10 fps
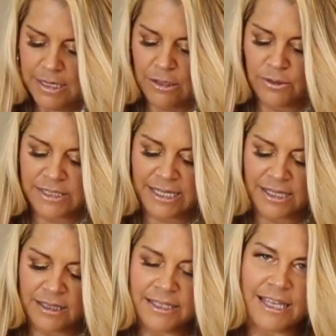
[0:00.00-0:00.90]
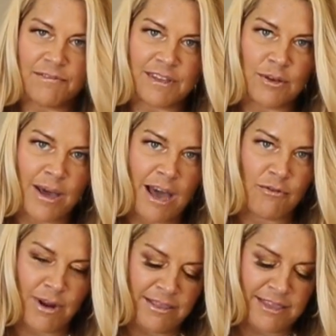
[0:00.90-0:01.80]
it looks like a little gift that you
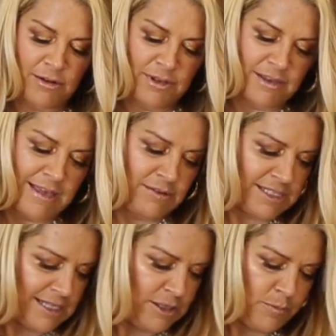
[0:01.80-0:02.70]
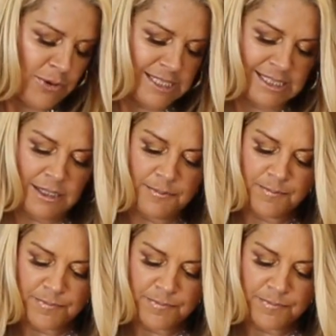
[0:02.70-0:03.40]
have right there. Look at that. It looks like a little present.